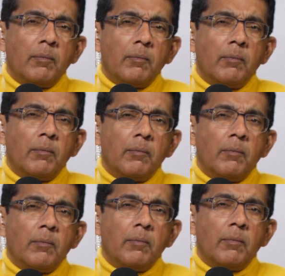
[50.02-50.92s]

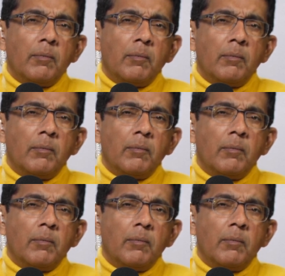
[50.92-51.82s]

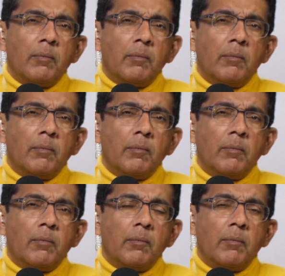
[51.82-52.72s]

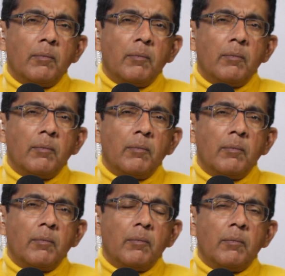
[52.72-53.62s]

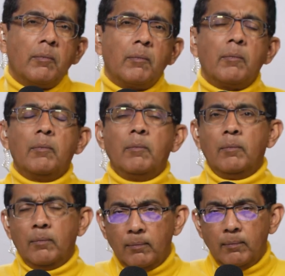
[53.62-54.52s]

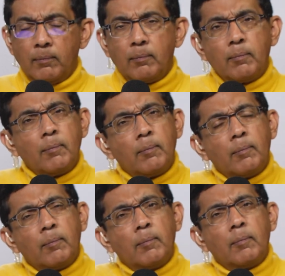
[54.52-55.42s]

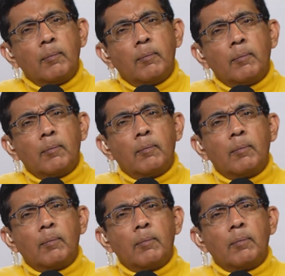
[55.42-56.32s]

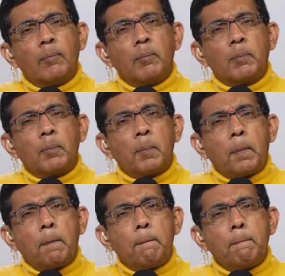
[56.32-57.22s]

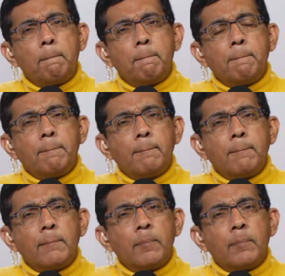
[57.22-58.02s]
(not speaking)